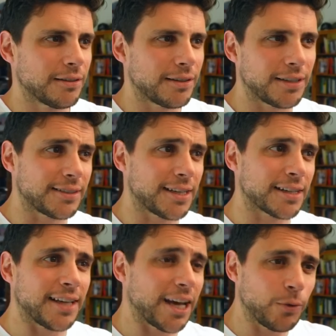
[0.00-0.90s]

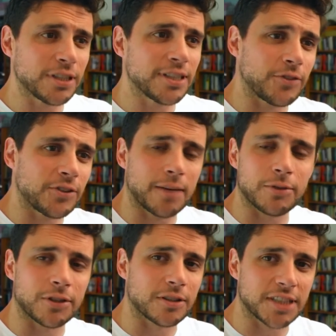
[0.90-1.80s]
Exactly. And we didn't have to
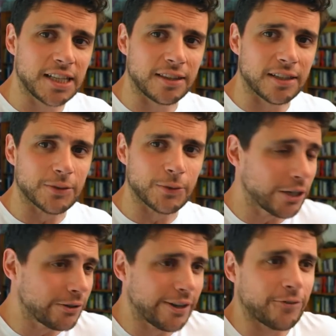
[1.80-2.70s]
sabotage anything. We
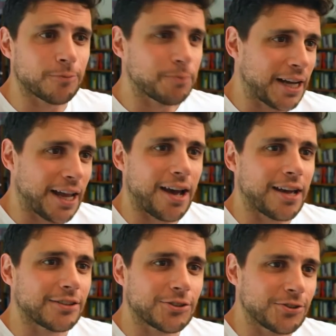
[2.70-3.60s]
don't have to
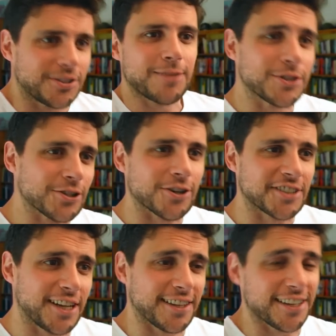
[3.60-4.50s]
plan to sabotage
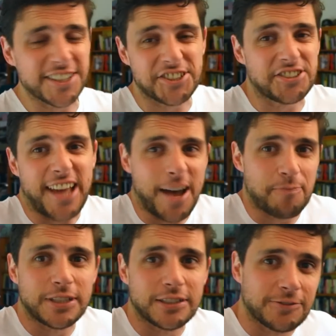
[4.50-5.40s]
anything. It just
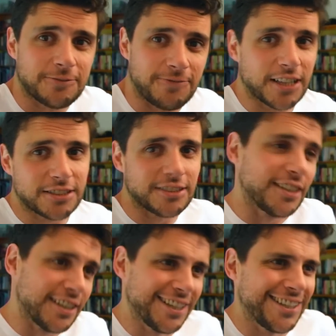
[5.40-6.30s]
happens
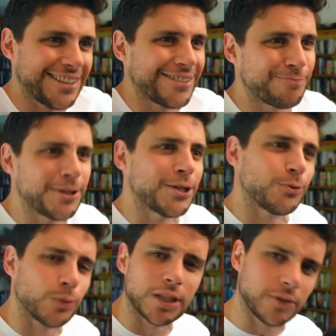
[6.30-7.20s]
functionally because
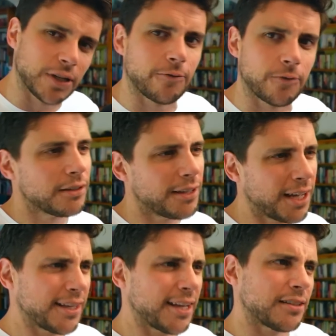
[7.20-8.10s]
we live in Africa.
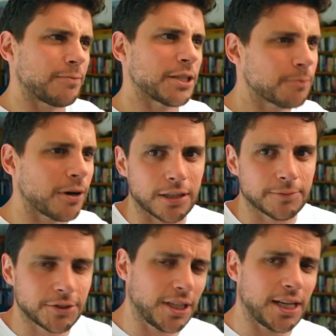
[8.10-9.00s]
And that's the best part.
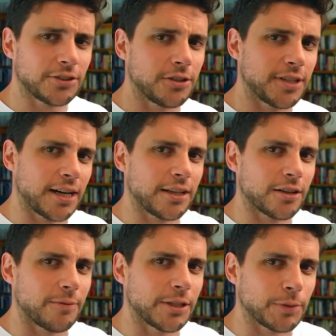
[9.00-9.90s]
So let us know down in the
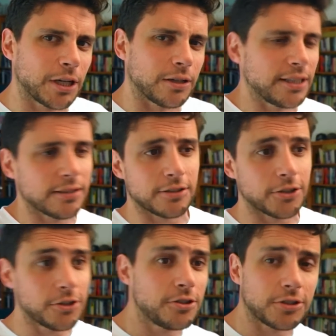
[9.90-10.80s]
comment below. Is this a
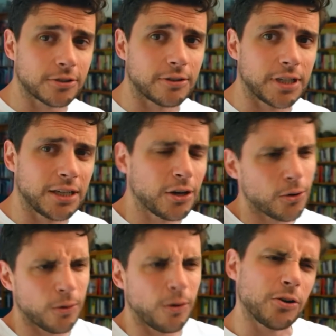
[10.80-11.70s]
good news story
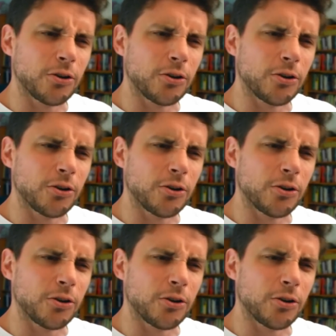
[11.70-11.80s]
or are you